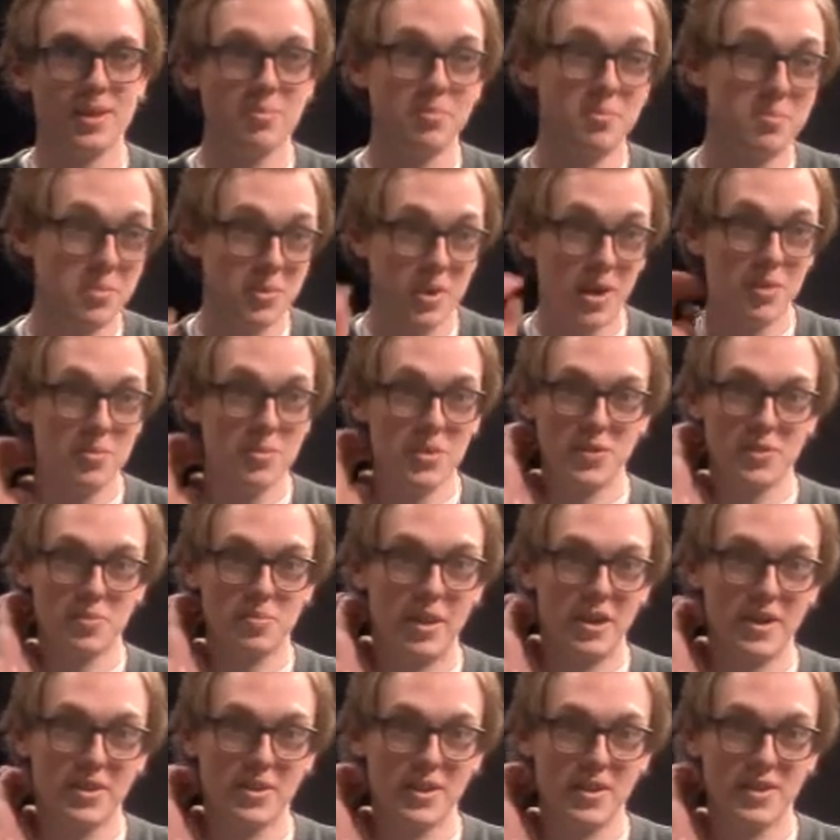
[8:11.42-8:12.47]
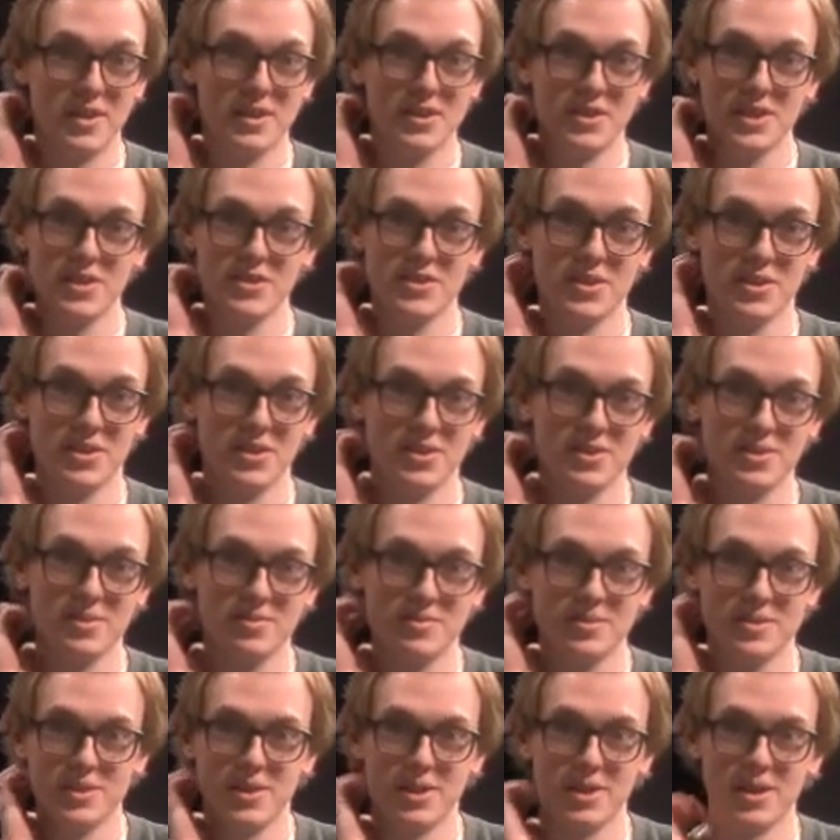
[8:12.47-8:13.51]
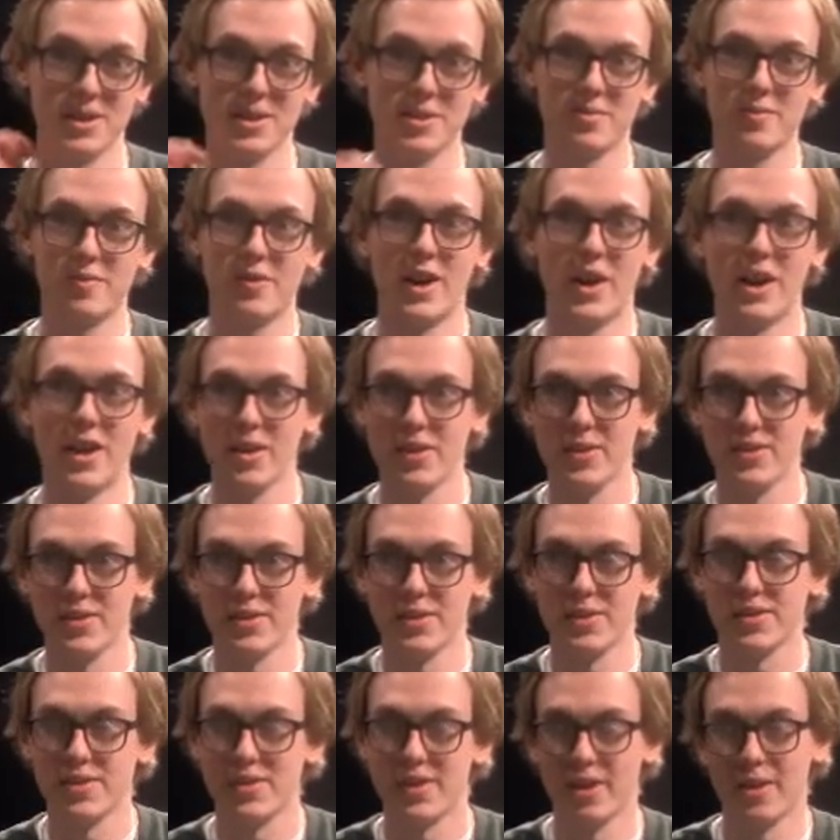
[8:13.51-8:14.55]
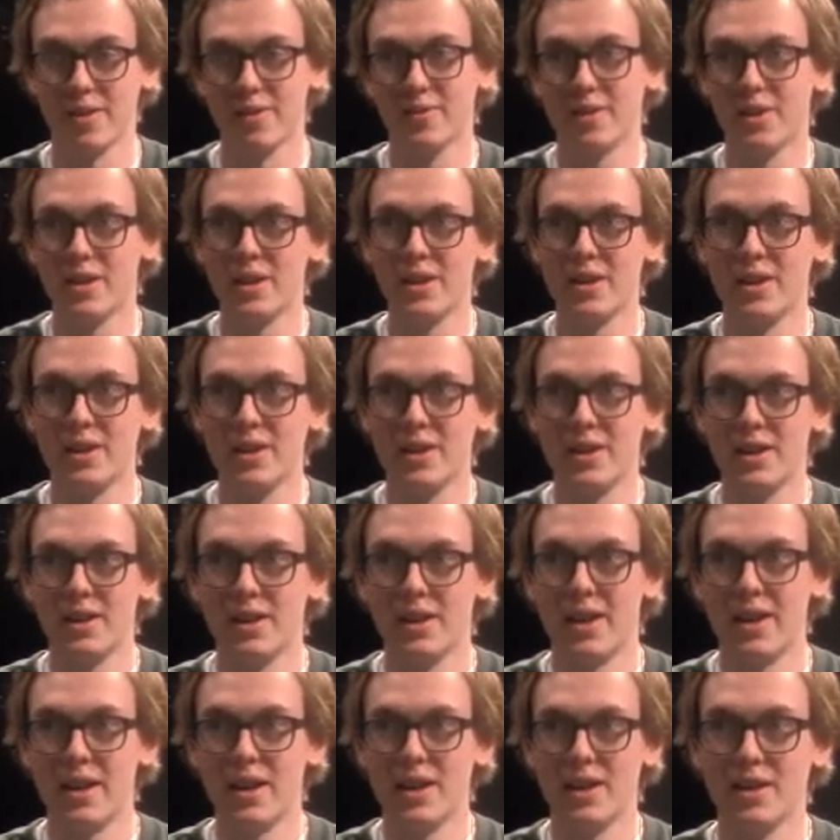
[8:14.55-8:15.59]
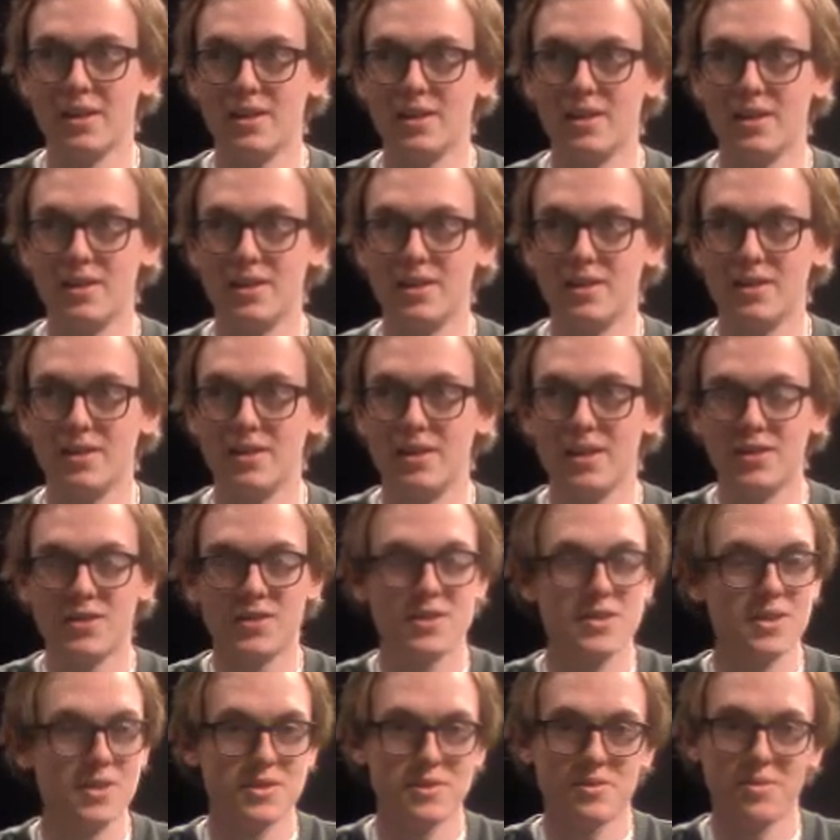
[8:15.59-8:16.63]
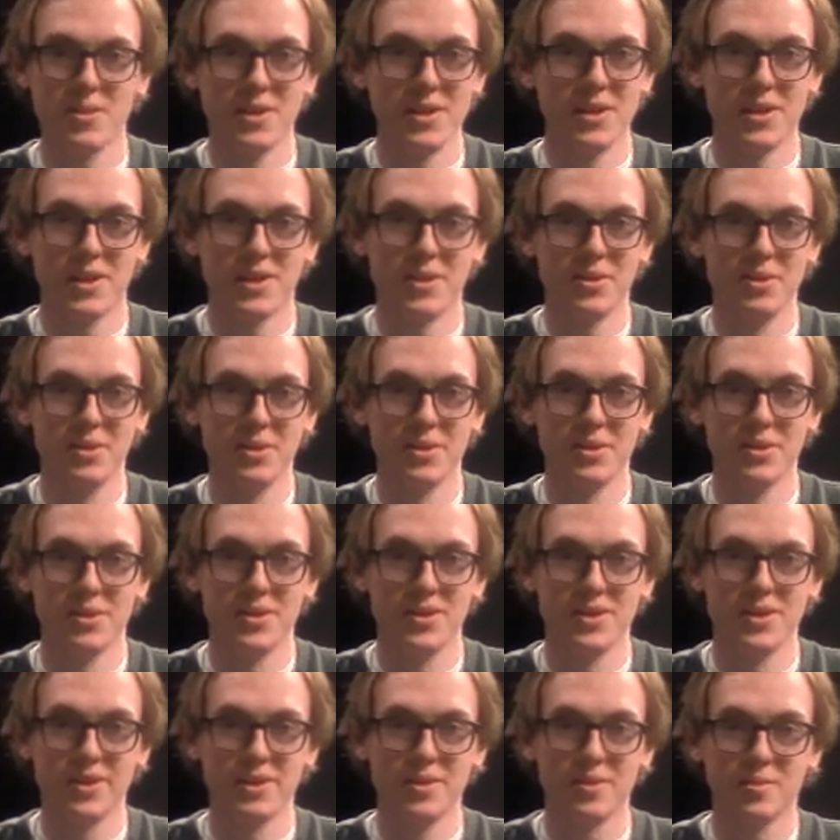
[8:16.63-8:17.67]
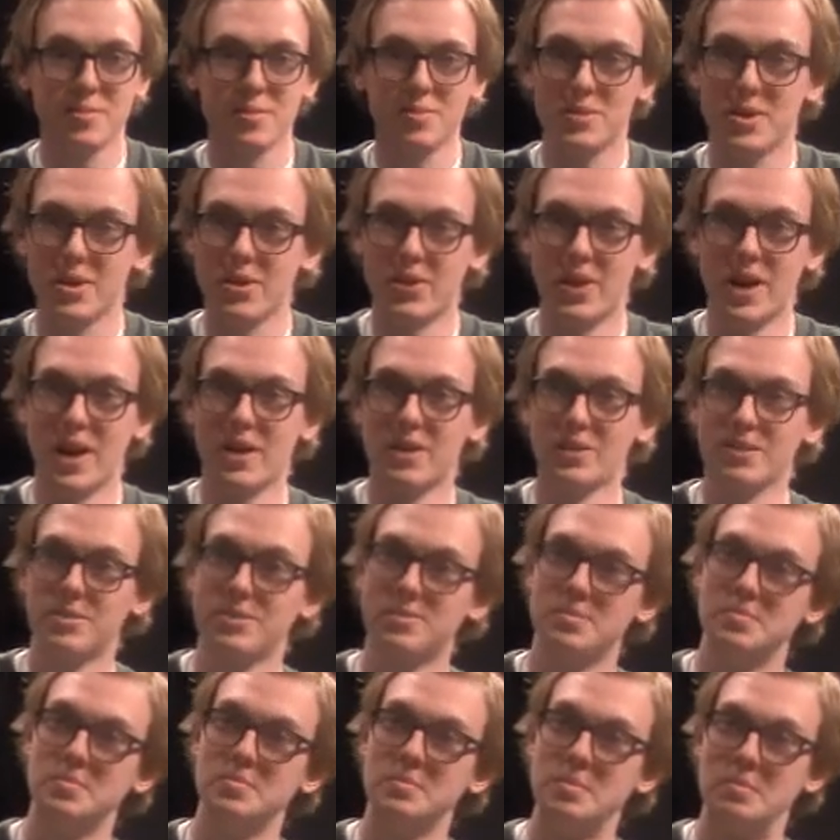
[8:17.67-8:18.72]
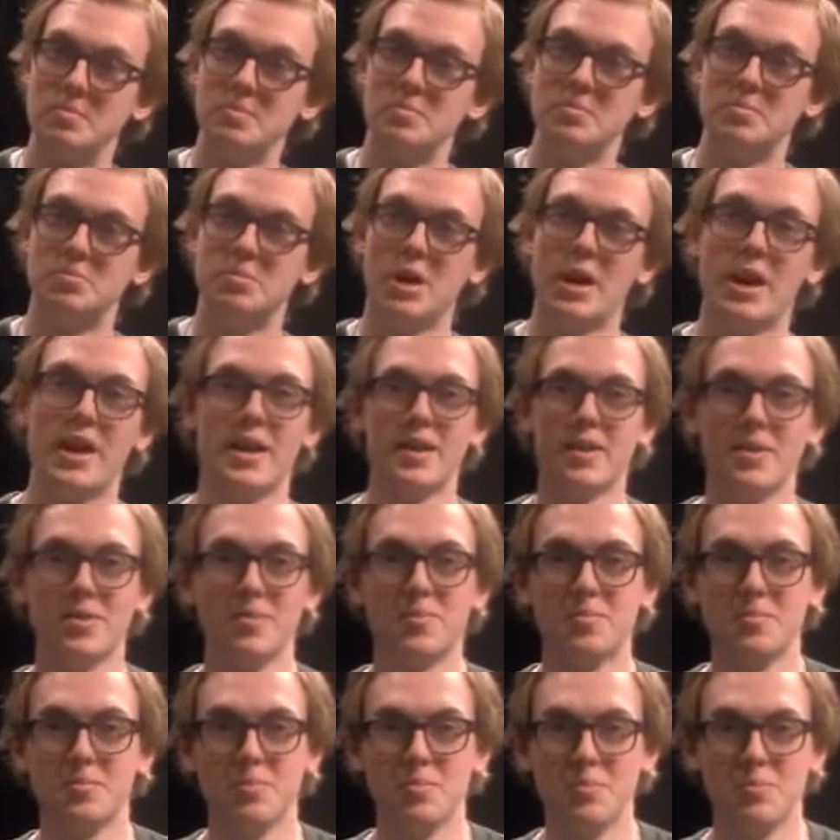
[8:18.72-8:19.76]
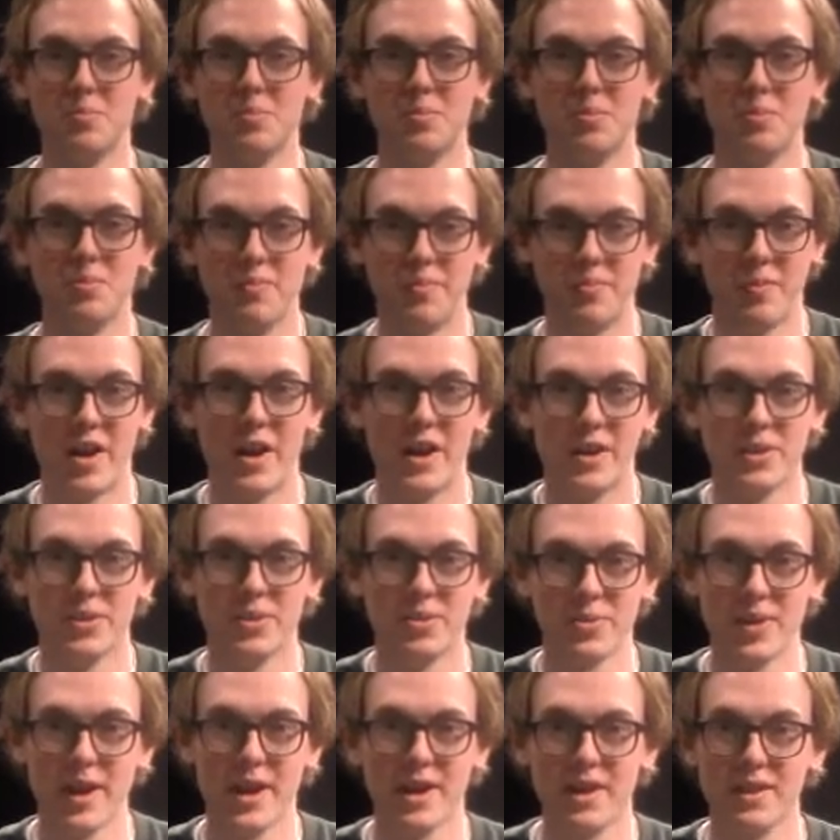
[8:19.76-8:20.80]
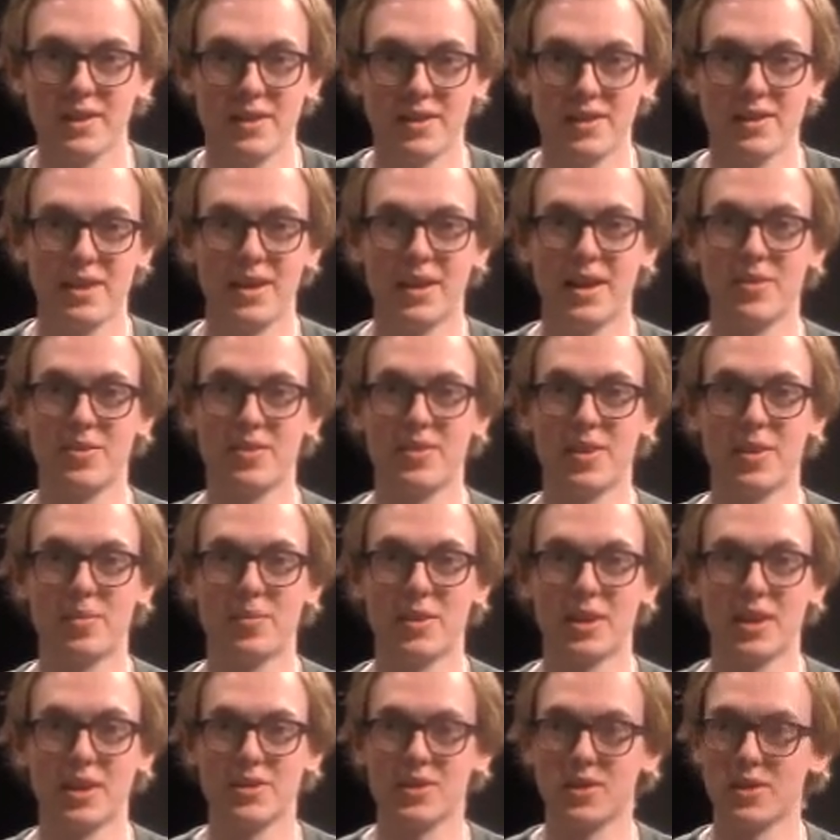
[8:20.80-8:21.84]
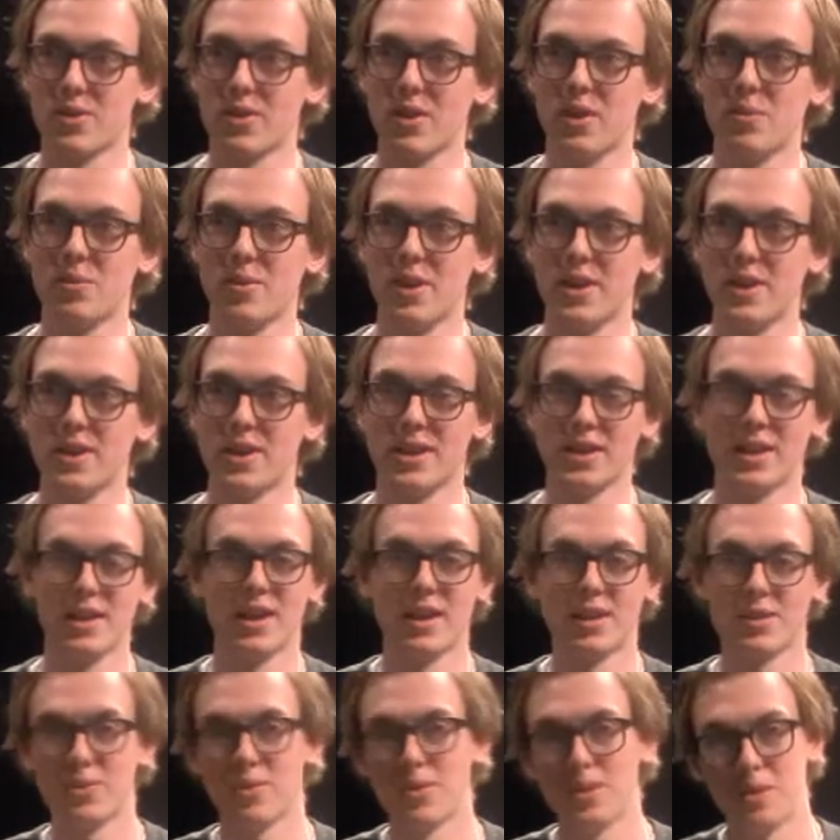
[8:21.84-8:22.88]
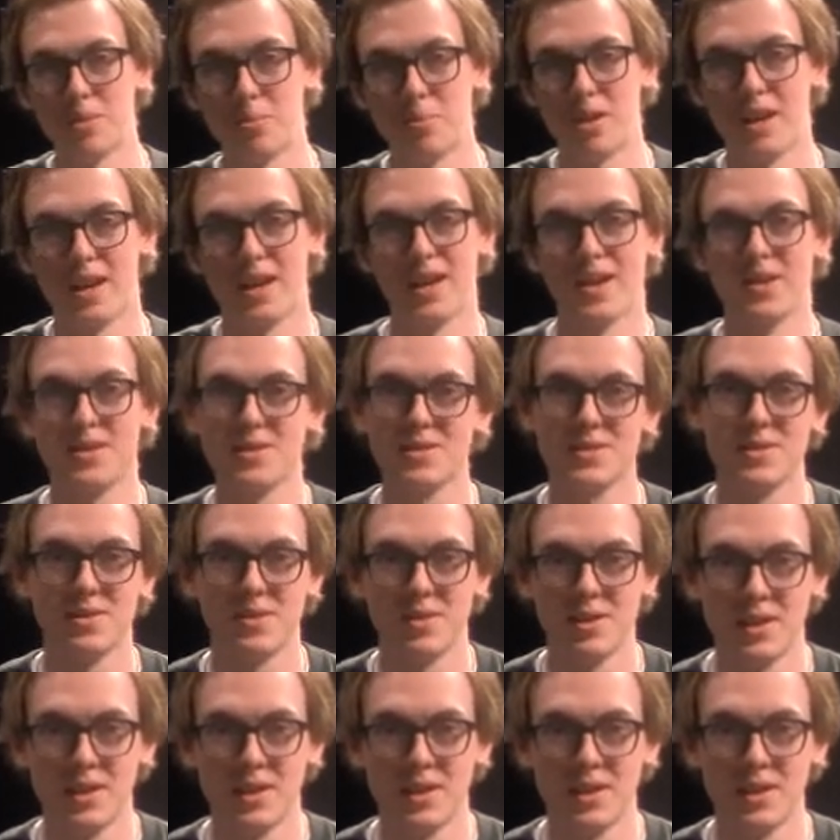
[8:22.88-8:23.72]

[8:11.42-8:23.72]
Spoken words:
almost better than the digital files and stuff. And it's just really cool to go out and buy a vinyl record and have something. It's a great way to connect with the past, and